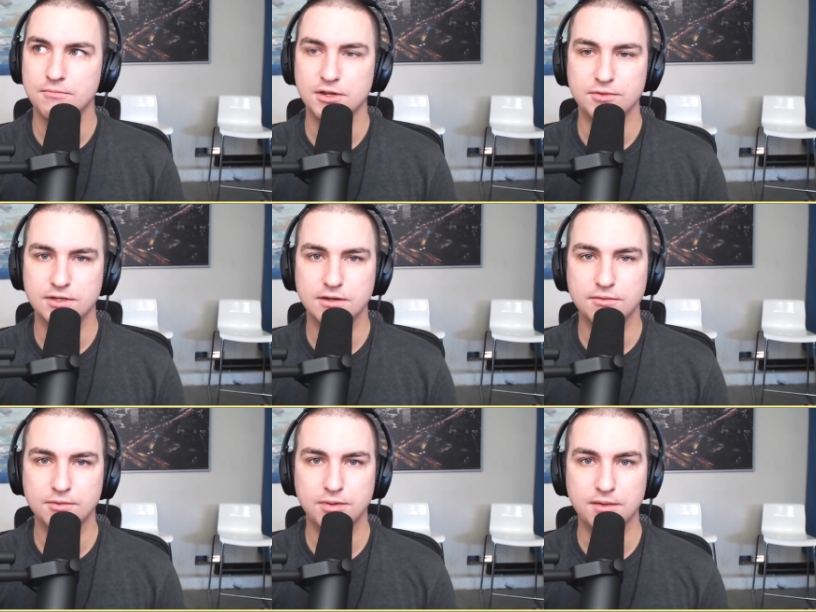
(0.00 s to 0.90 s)
it
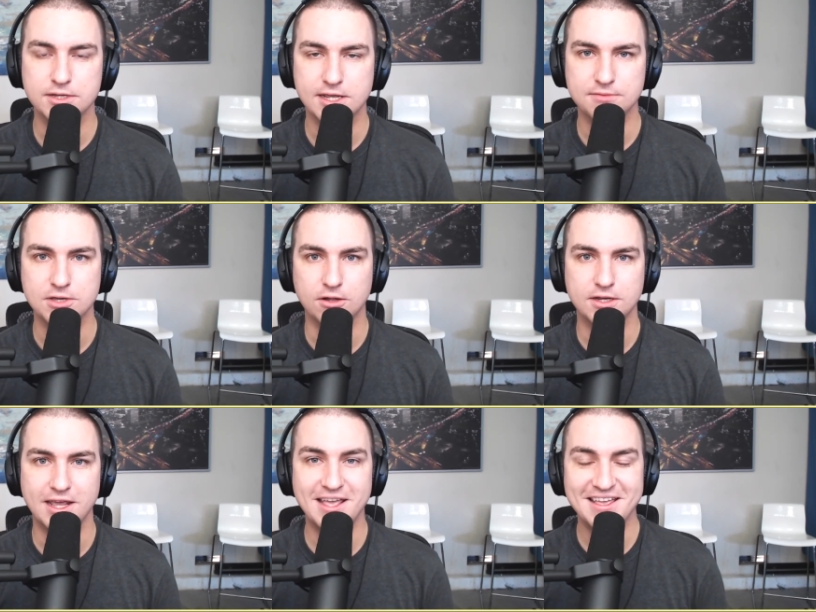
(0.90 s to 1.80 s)
would probably take me all
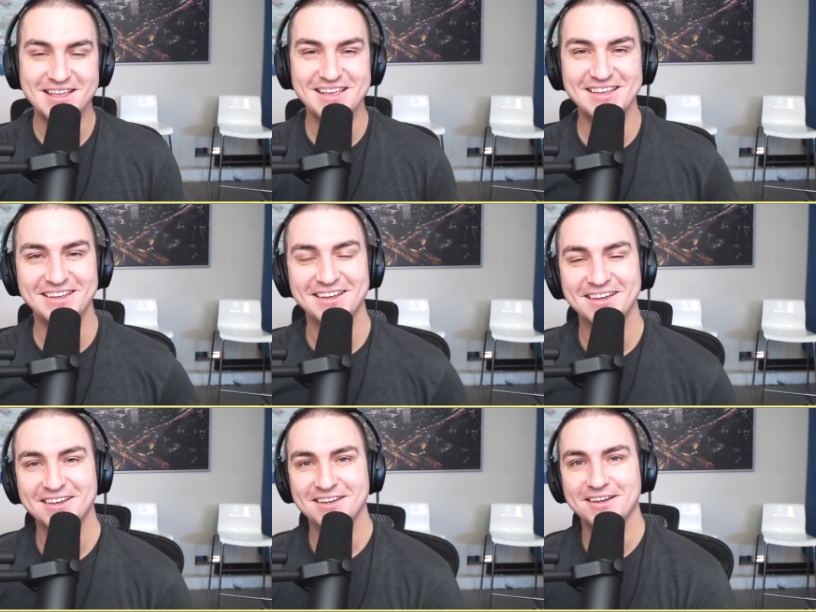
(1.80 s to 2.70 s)
day
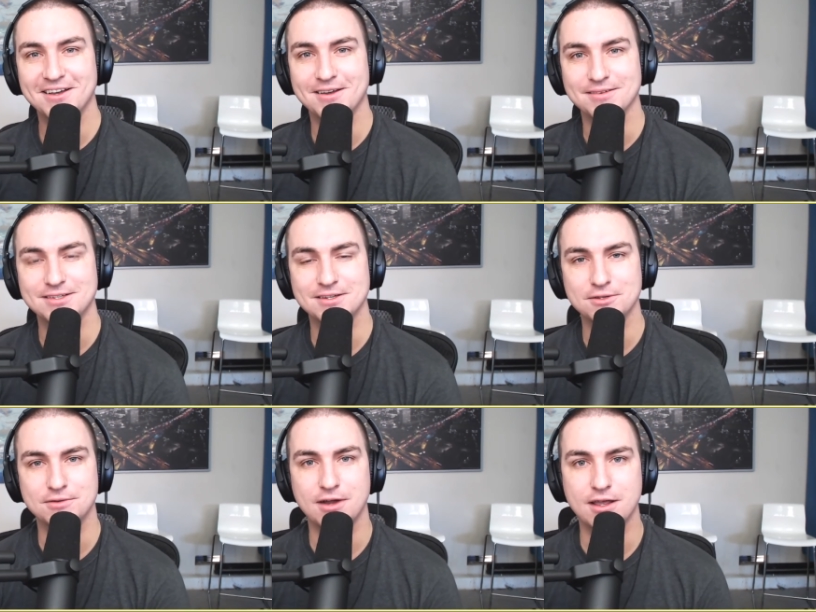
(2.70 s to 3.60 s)
to
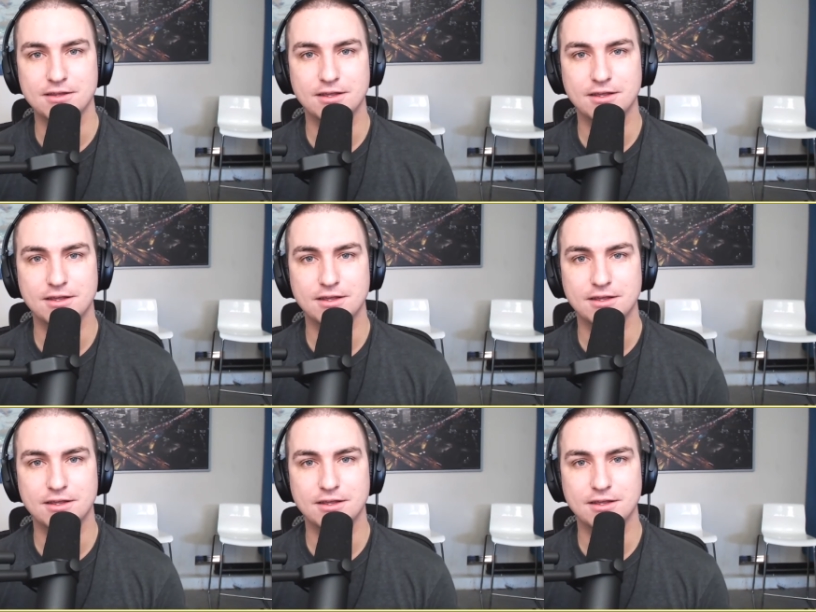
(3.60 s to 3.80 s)
do it right.